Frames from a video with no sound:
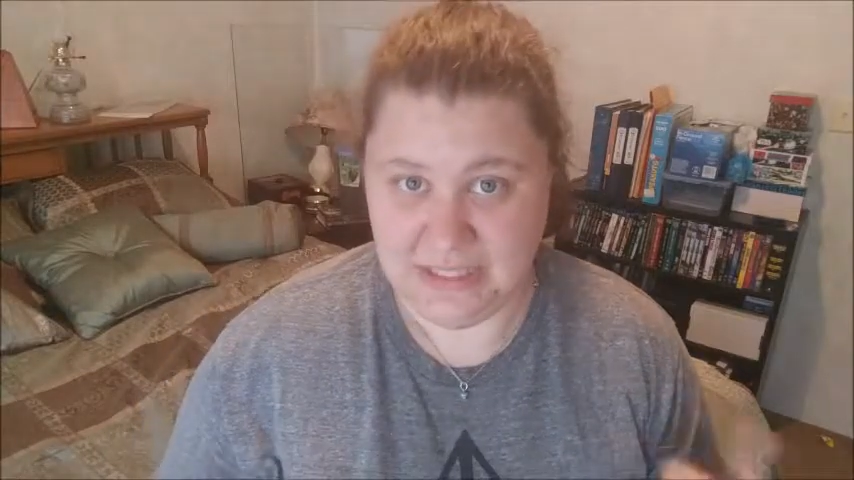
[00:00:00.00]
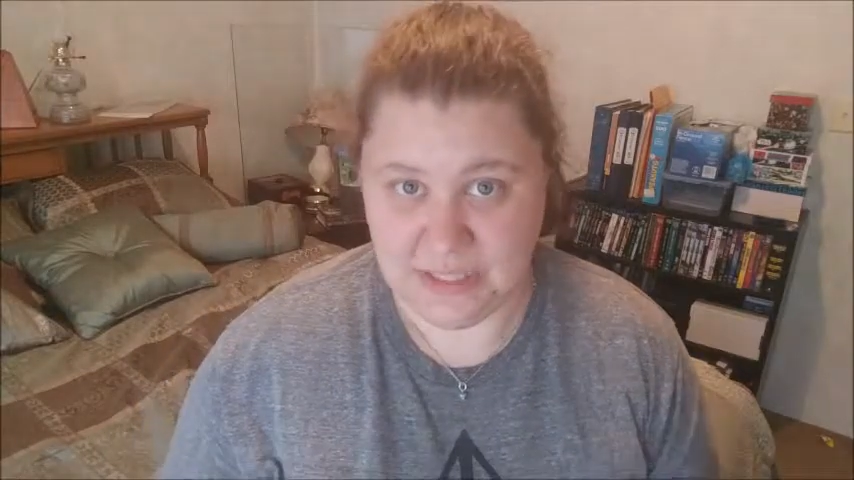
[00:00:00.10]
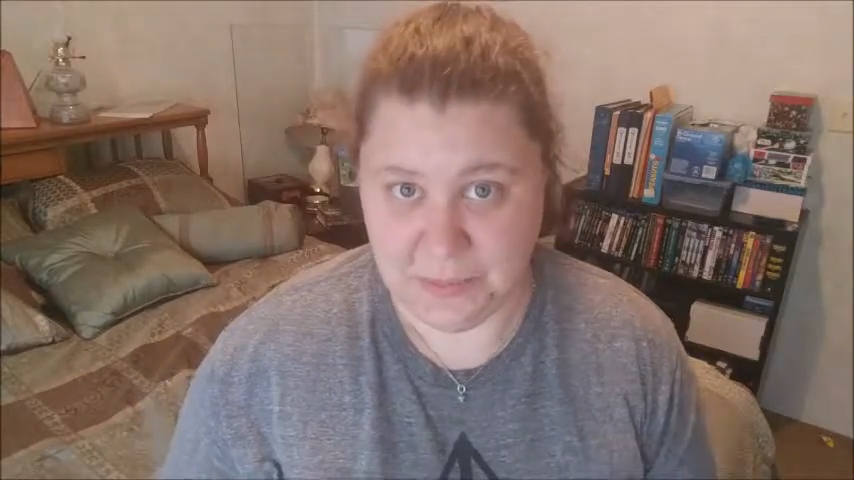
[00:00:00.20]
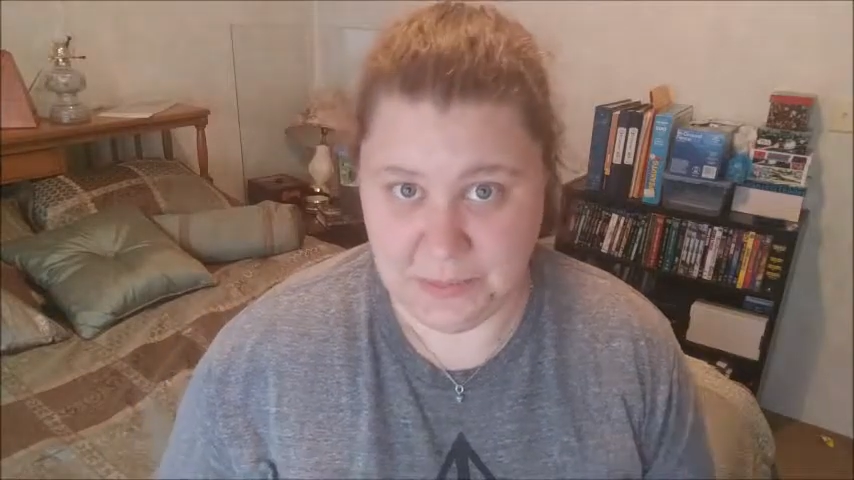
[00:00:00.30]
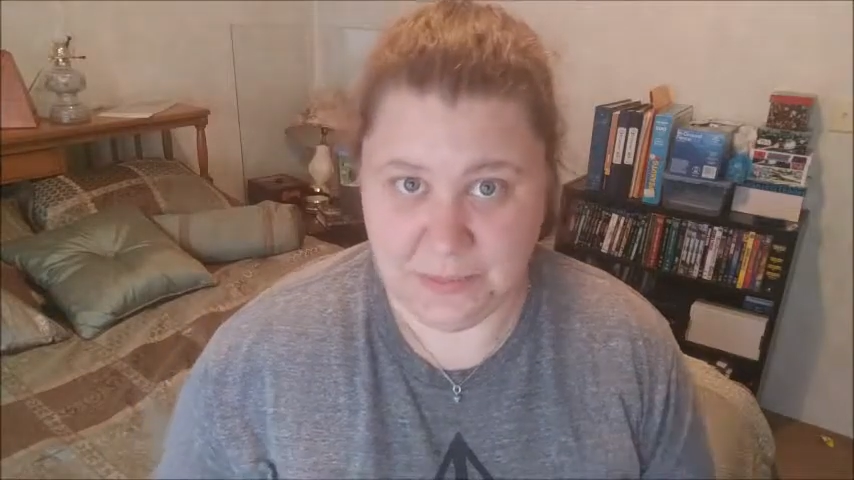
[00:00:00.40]

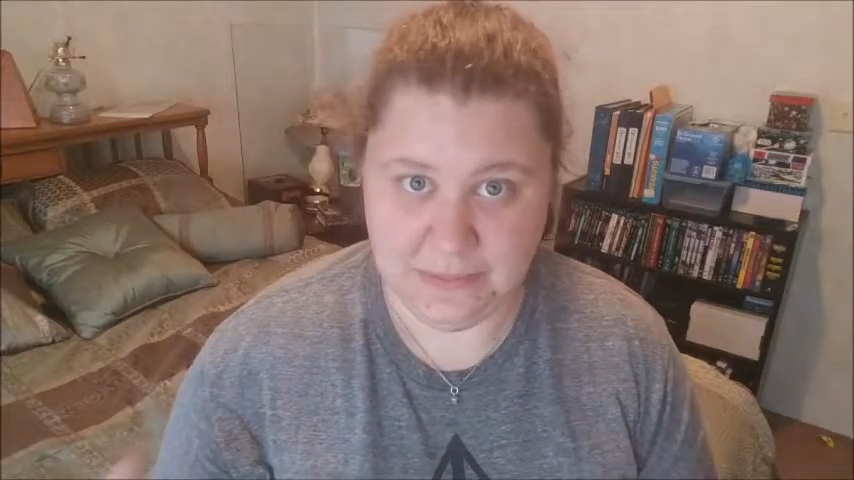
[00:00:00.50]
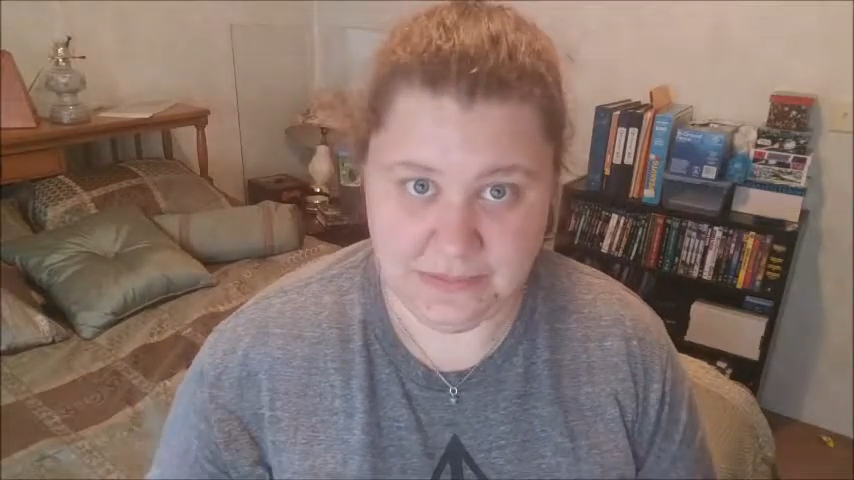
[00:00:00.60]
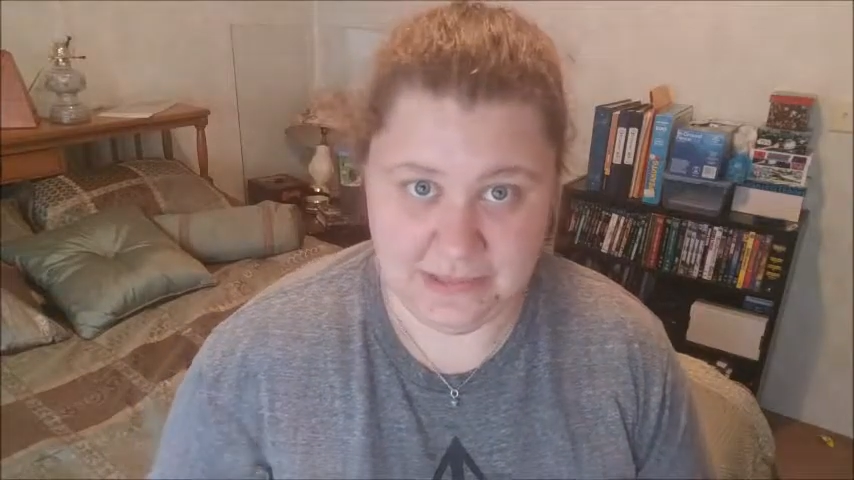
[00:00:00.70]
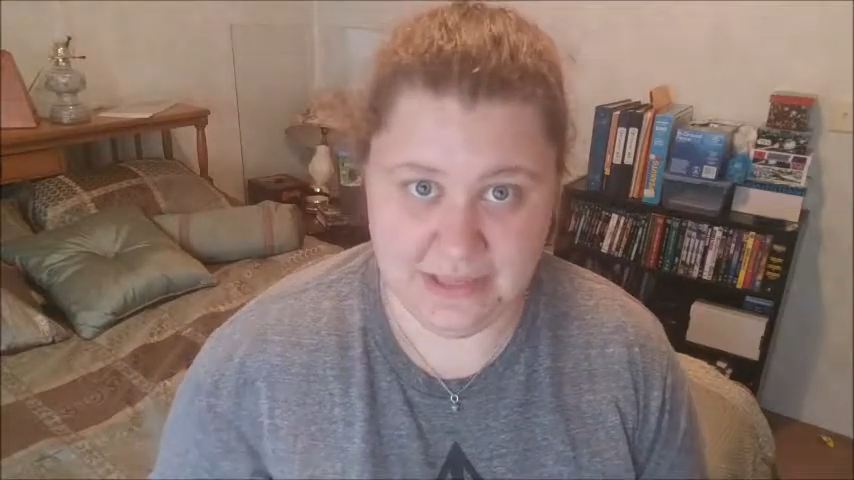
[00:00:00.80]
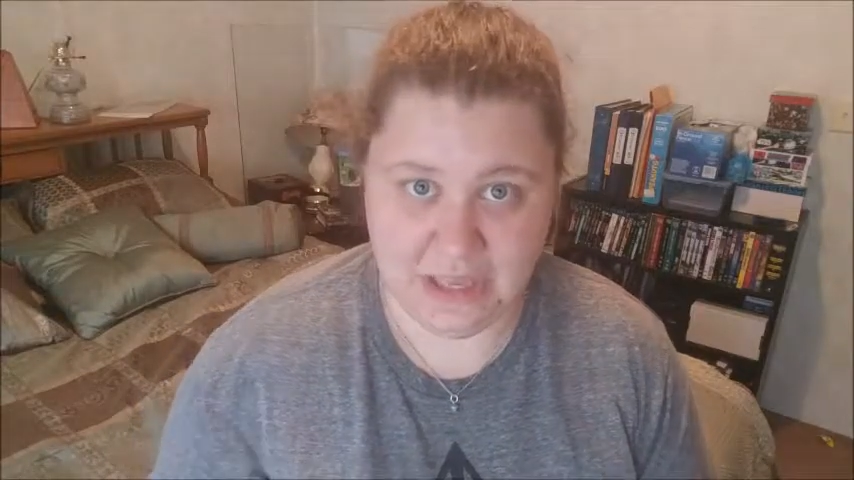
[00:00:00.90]
So,
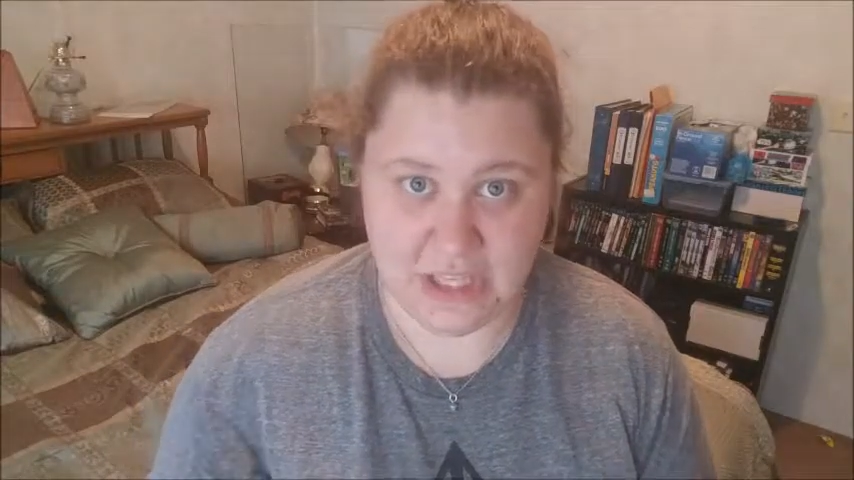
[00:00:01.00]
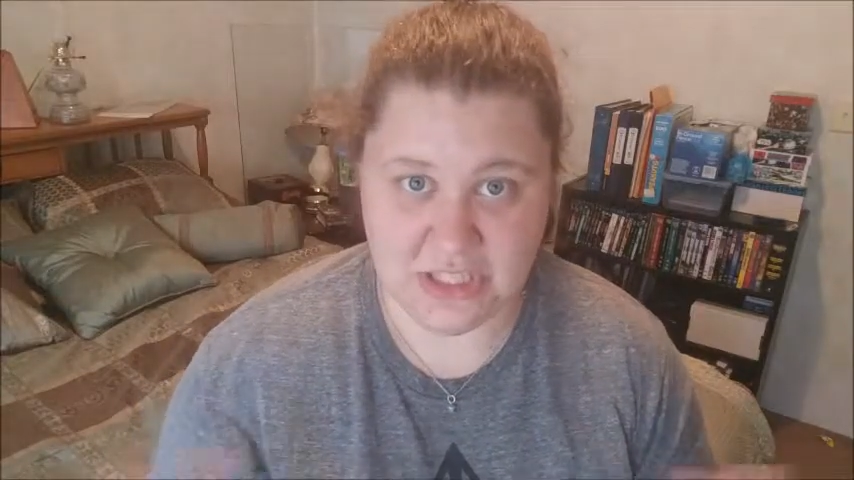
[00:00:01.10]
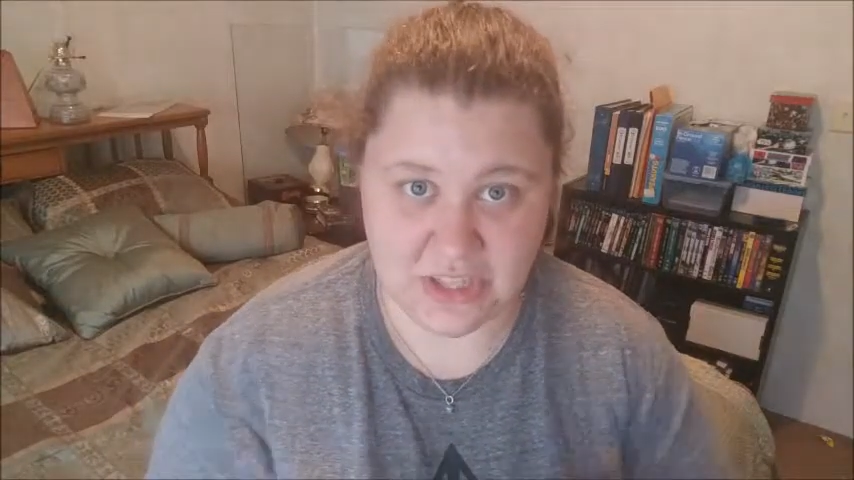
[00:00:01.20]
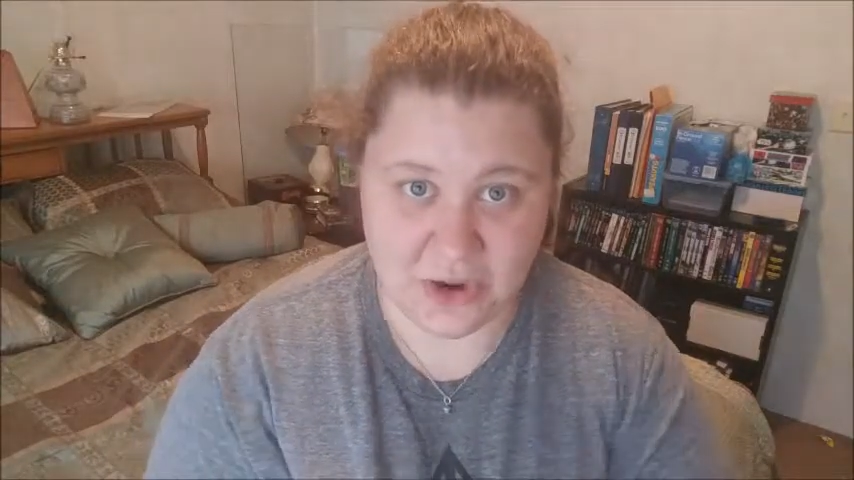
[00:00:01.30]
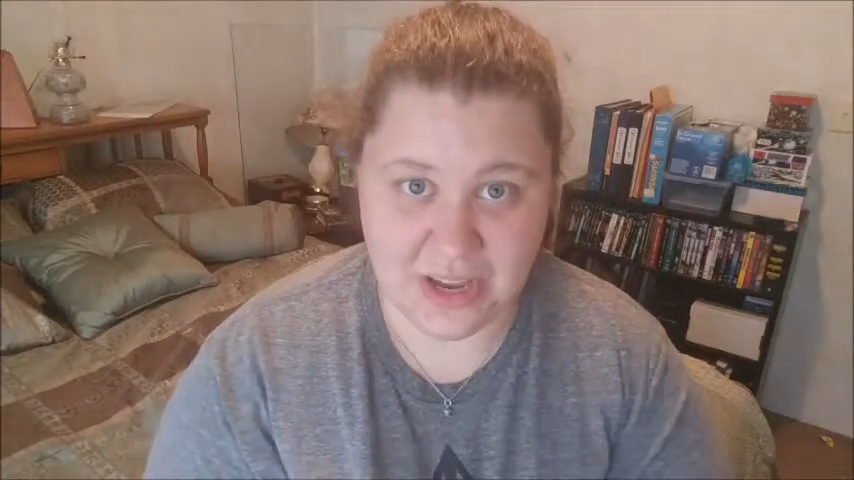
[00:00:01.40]
sorry